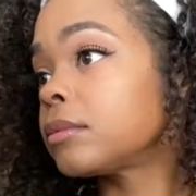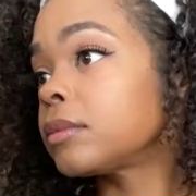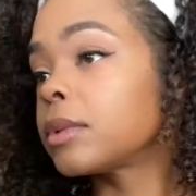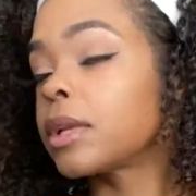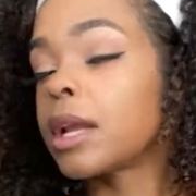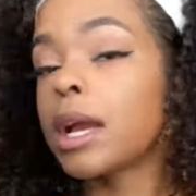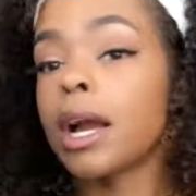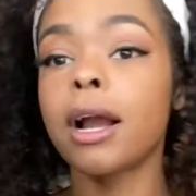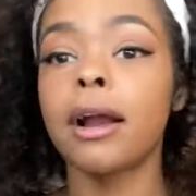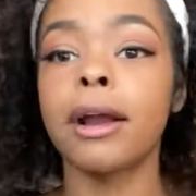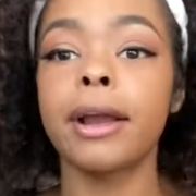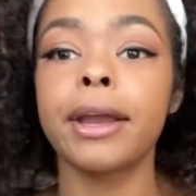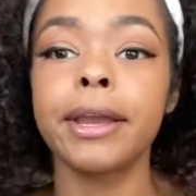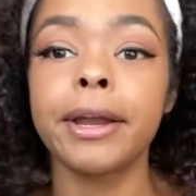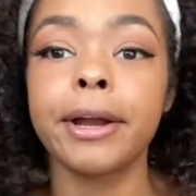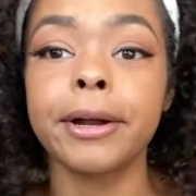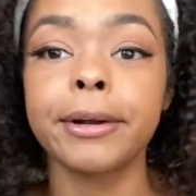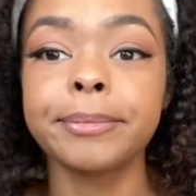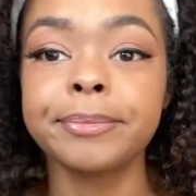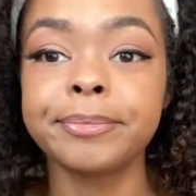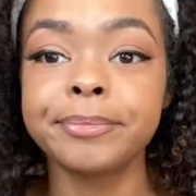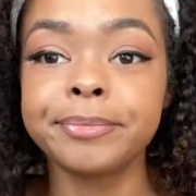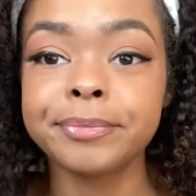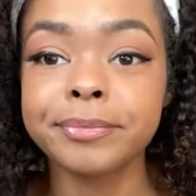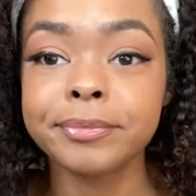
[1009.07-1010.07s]
Alright, y'all.
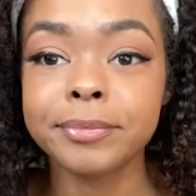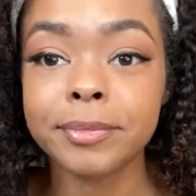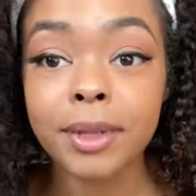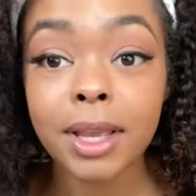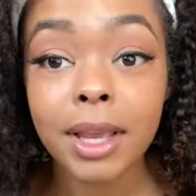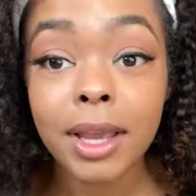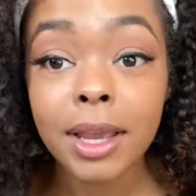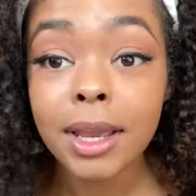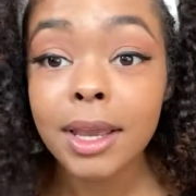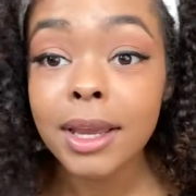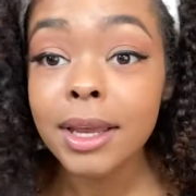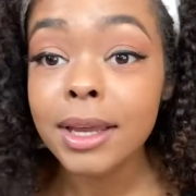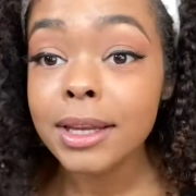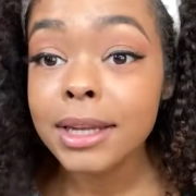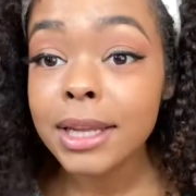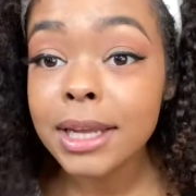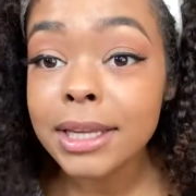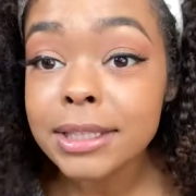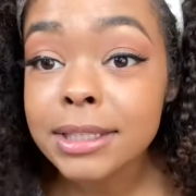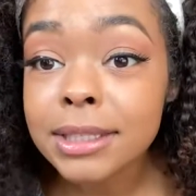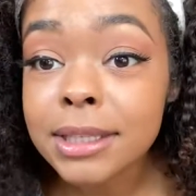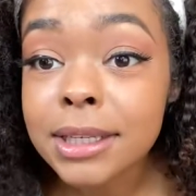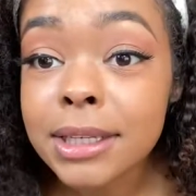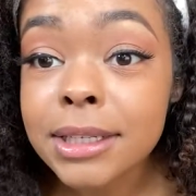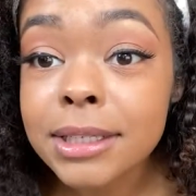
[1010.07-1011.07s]

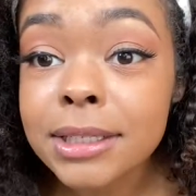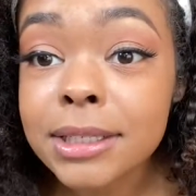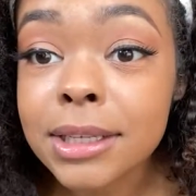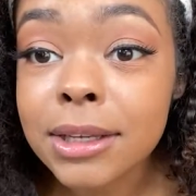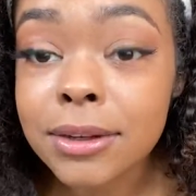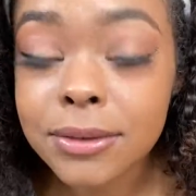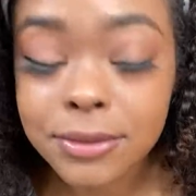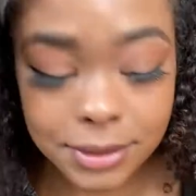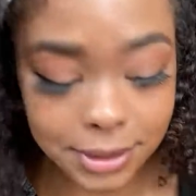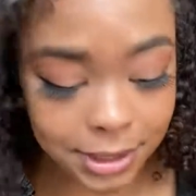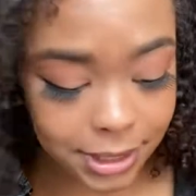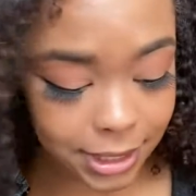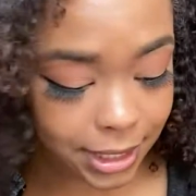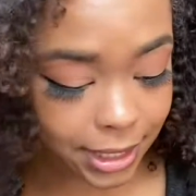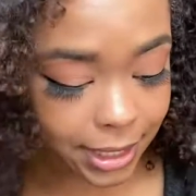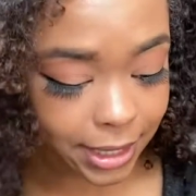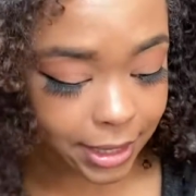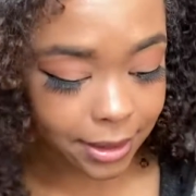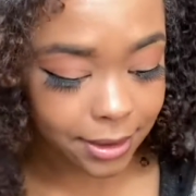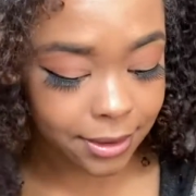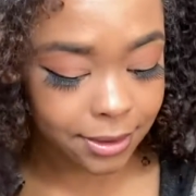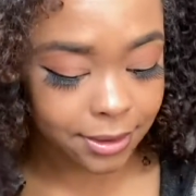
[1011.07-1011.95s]
That's as good as it's gonna get.